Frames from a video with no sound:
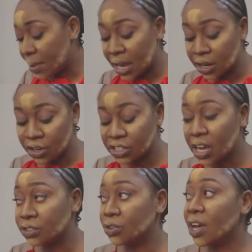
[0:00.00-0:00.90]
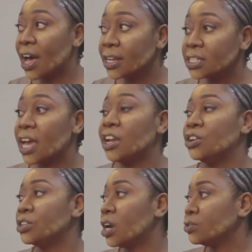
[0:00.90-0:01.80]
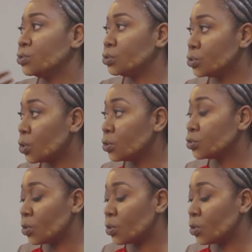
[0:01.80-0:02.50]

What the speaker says: I learned how to cut, I learned how to sew,